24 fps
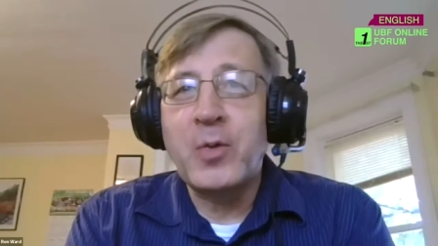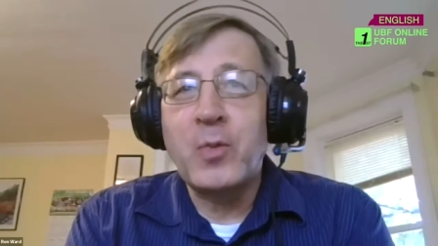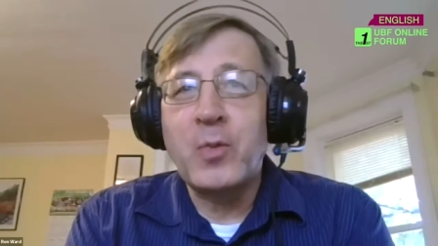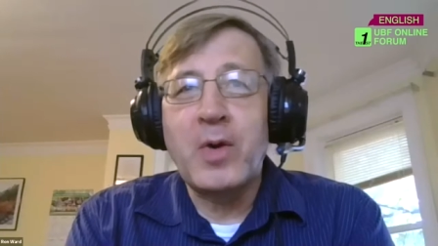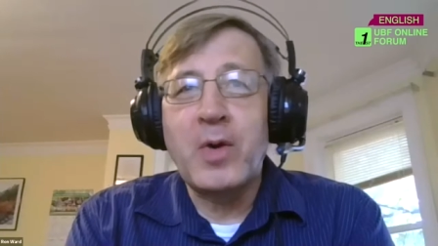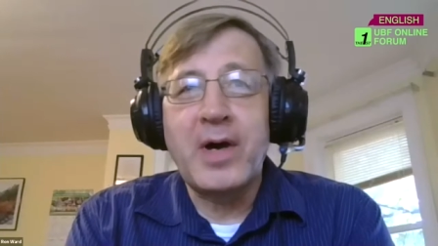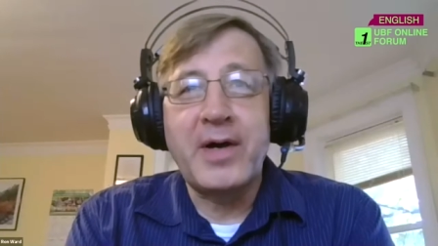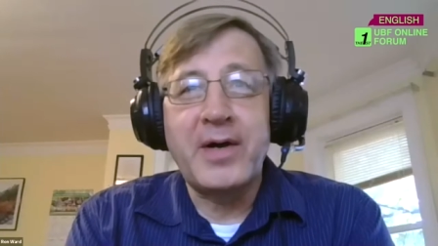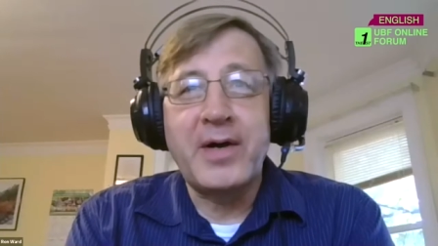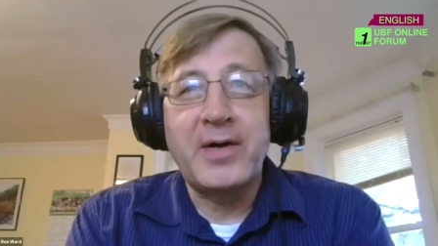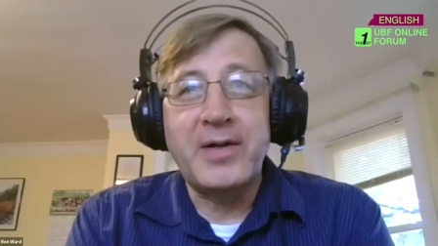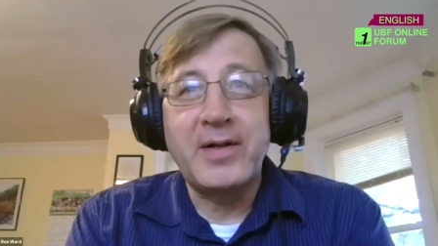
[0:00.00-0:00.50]

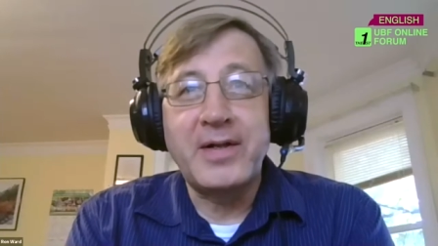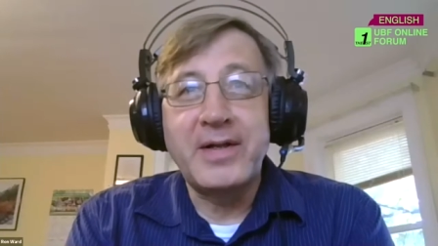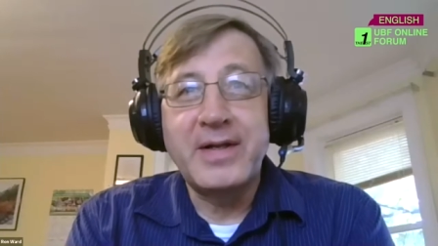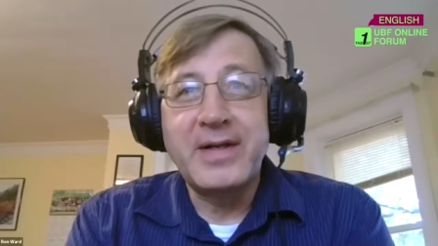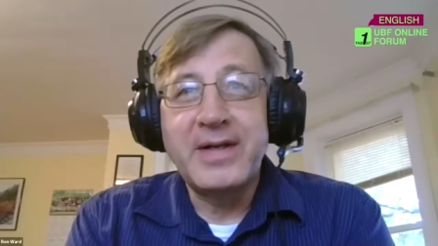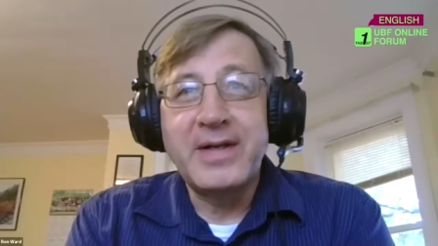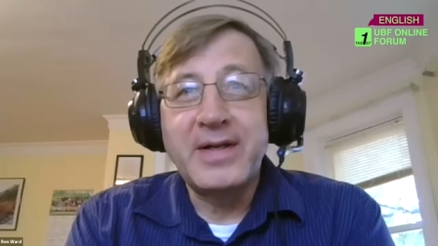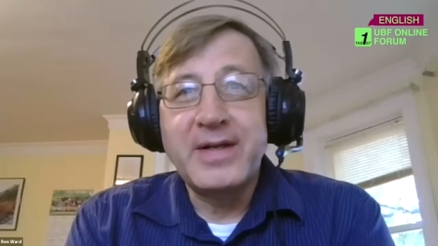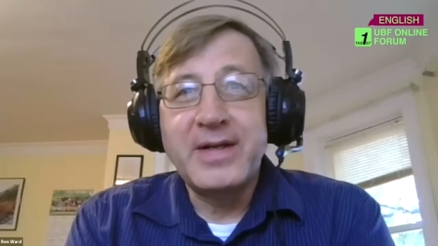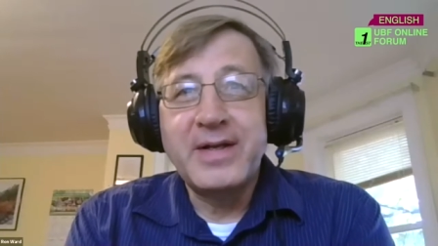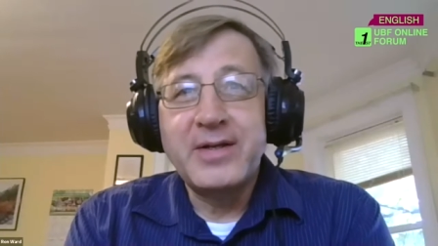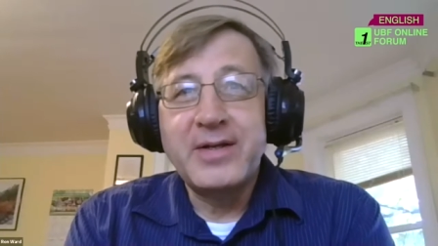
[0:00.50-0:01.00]
while
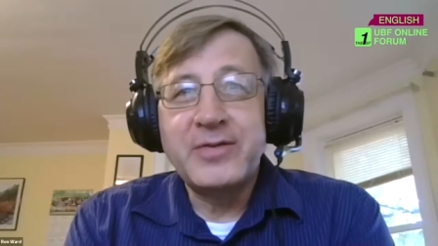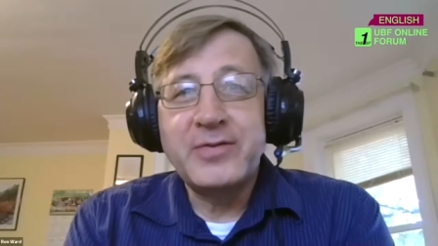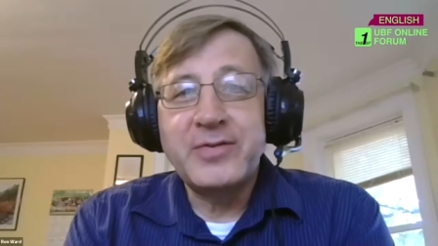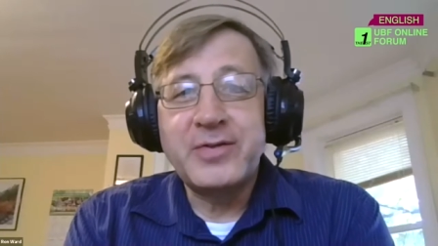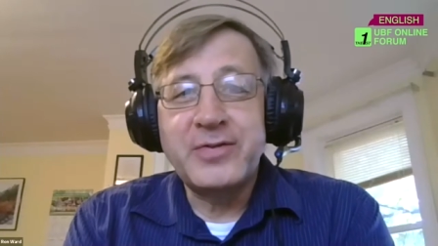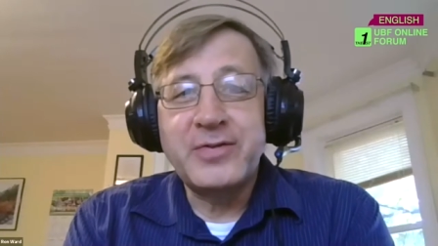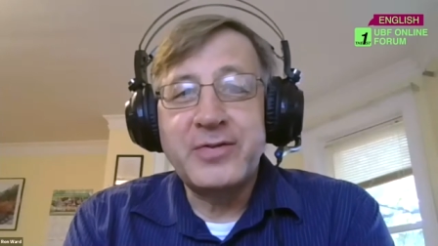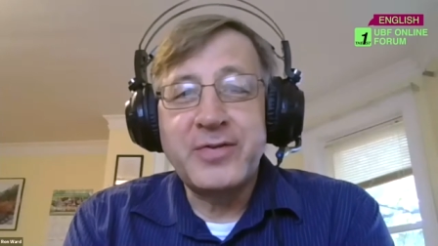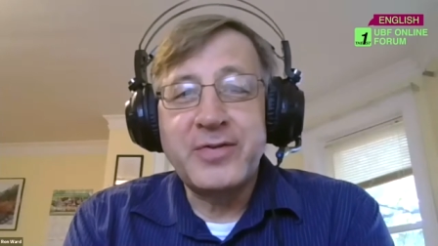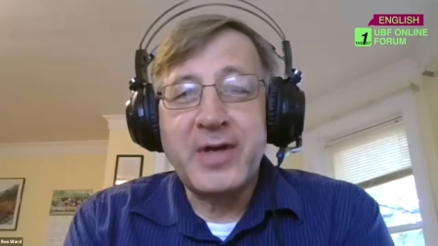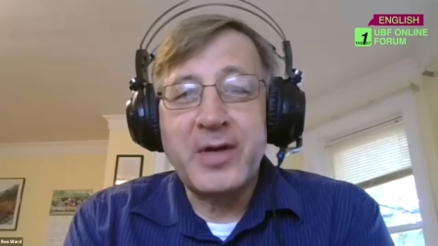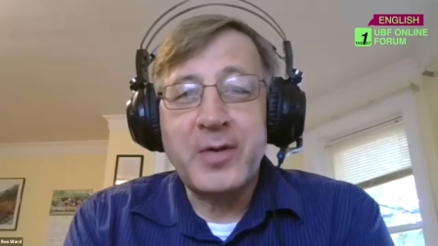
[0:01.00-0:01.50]

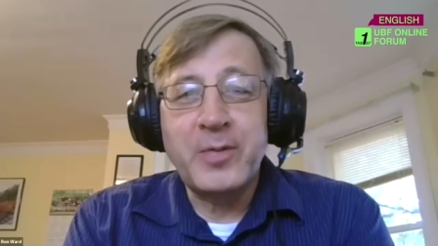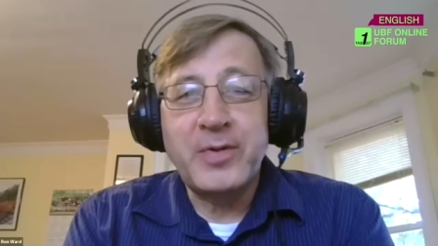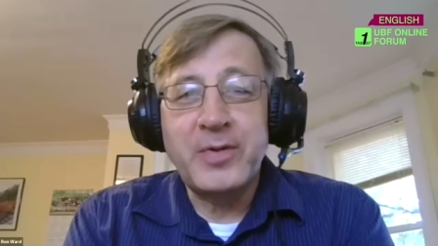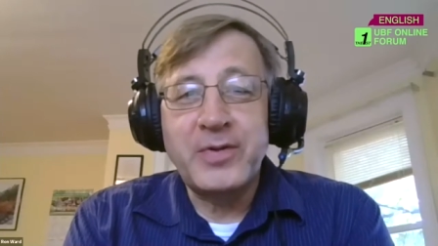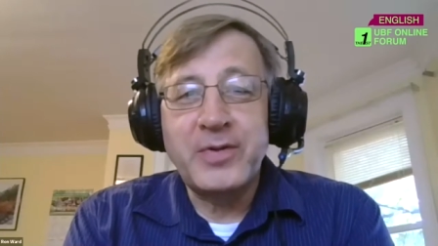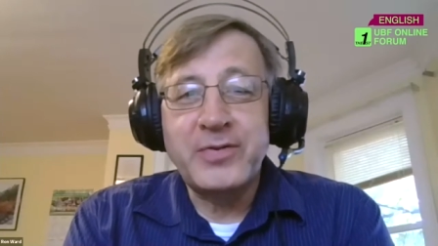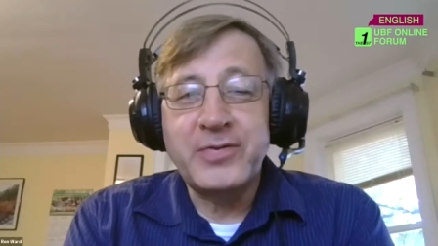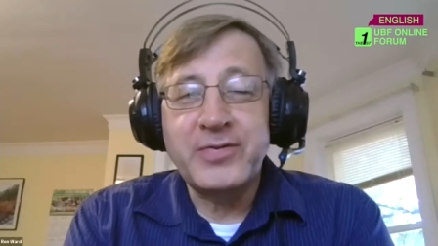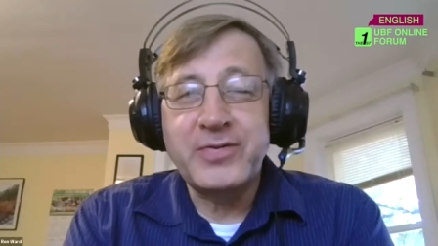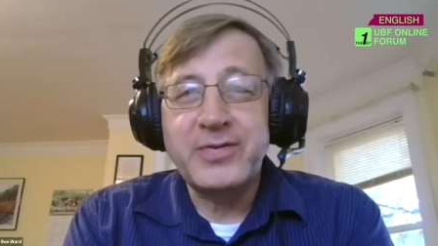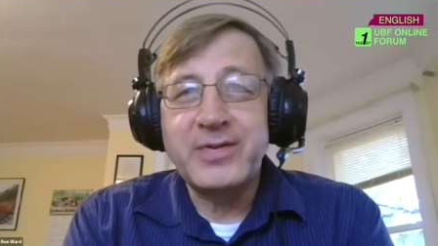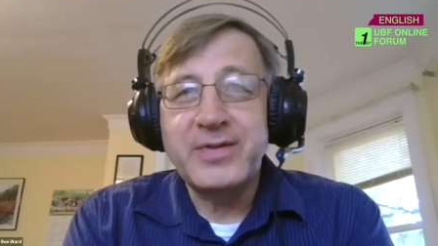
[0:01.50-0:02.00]
since I
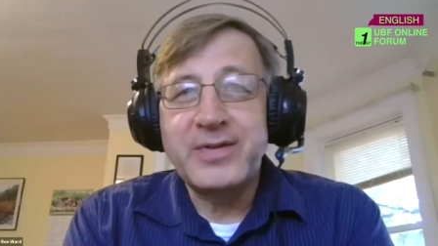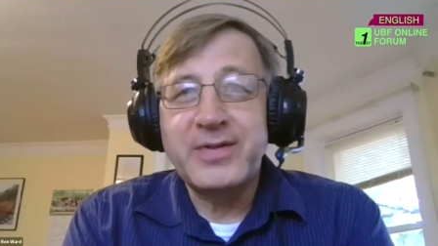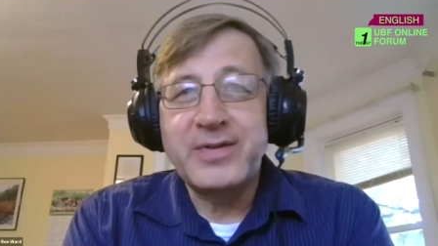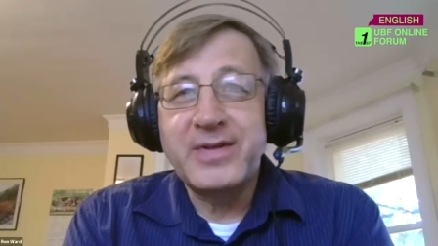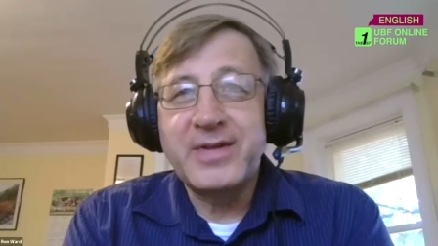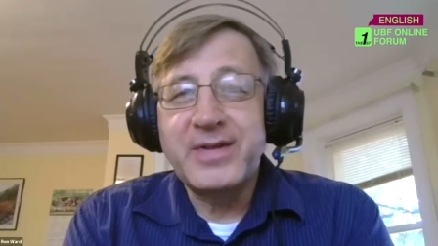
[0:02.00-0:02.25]
was